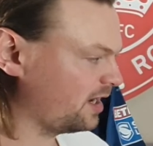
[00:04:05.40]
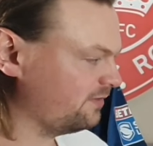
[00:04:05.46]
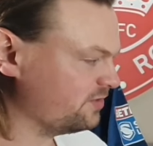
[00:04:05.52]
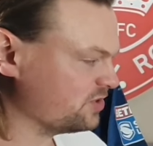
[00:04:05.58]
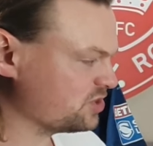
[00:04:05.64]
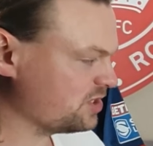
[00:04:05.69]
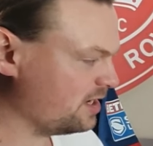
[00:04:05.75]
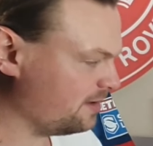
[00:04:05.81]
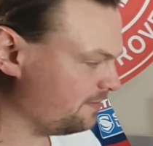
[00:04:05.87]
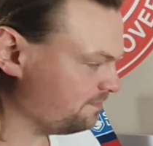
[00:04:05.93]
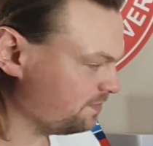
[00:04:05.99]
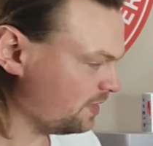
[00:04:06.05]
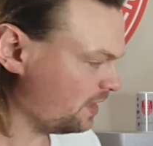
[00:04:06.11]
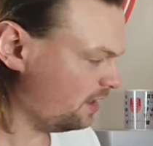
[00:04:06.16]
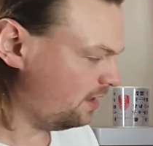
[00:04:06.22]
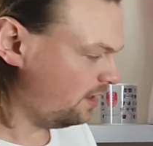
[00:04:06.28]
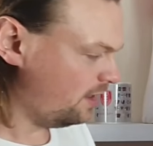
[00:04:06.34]
of a shirt.
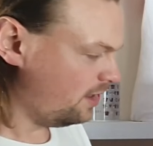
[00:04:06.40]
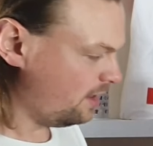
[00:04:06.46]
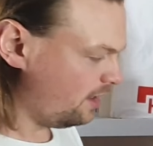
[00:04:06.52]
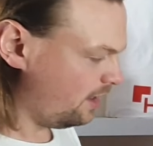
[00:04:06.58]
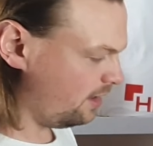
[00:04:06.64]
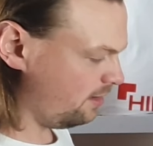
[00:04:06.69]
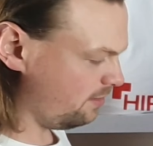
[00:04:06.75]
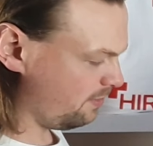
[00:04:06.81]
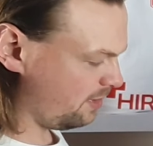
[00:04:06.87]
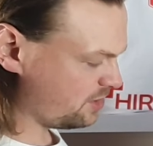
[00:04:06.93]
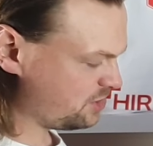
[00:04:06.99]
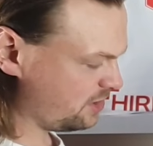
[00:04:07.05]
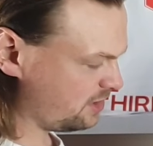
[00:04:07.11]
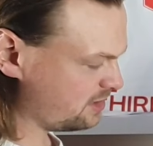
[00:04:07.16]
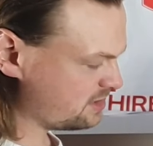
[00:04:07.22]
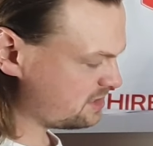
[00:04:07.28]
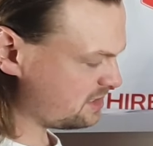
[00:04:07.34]
As you
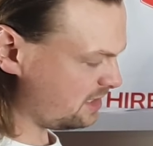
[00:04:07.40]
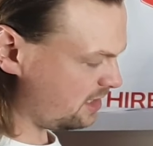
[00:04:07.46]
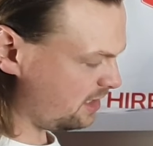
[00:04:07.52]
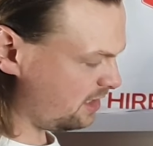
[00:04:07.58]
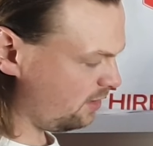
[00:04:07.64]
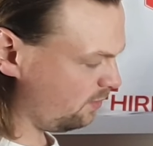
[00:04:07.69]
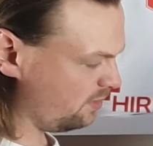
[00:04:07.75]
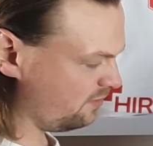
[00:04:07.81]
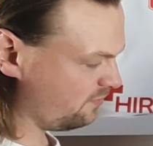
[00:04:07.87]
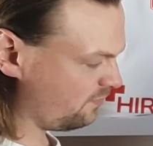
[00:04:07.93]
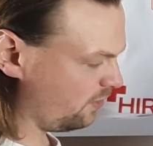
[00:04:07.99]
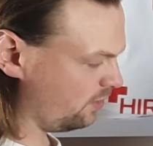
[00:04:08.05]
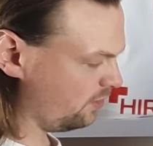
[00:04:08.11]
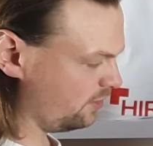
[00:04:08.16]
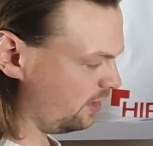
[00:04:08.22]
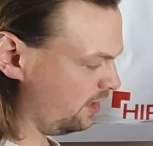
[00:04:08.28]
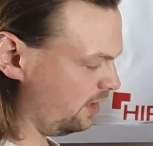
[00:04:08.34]
can see here, we've
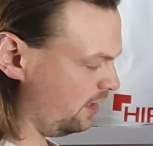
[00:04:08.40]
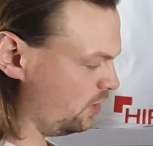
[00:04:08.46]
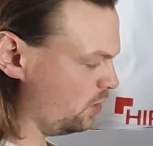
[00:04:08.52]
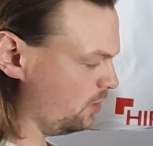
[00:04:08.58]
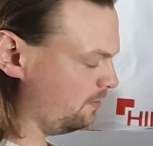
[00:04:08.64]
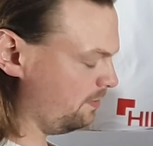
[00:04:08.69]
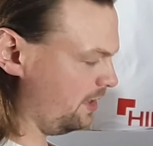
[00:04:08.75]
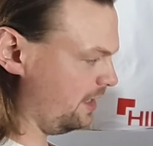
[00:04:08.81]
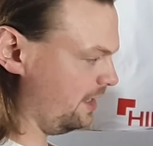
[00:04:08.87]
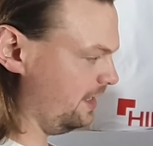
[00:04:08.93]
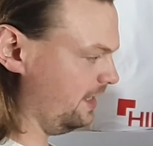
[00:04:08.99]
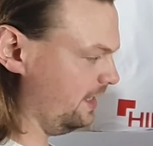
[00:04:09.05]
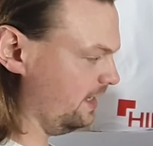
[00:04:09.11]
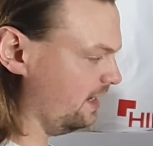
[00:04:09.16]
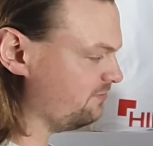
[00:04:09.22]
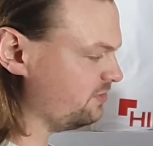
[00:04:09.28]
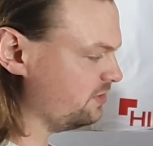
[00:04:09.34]
got number
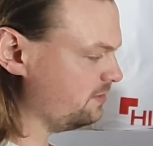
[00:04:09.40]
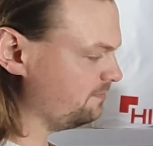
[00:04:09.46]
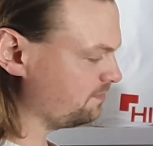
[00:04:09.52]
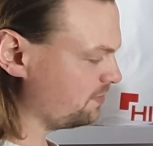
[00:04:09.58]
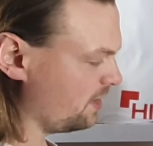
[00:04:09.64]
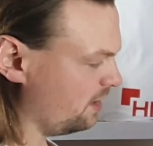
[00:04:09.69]
11.